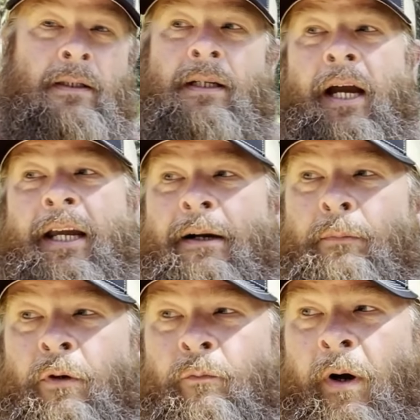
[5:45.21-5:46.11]
I got to
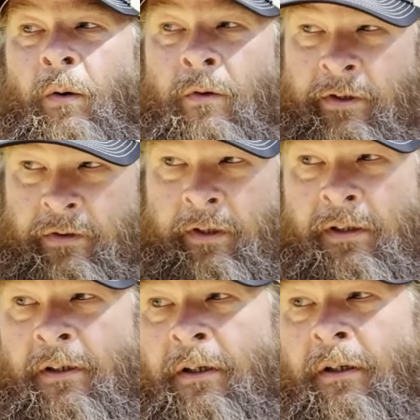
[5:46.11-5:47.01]
move my horse
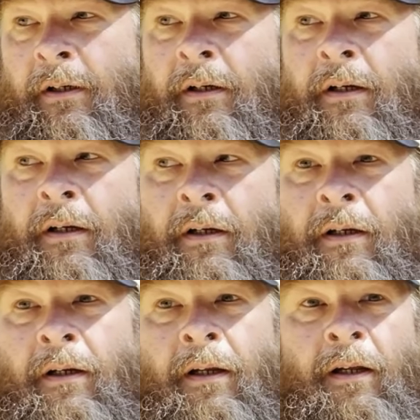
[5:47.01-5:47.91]
trailer.
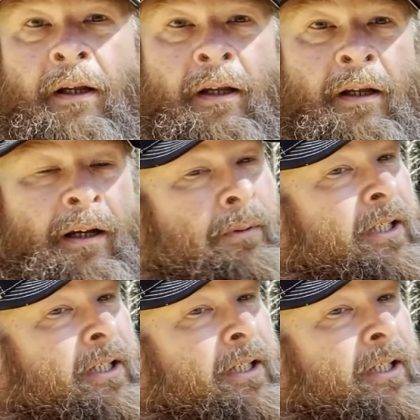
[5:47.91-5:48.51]
I'm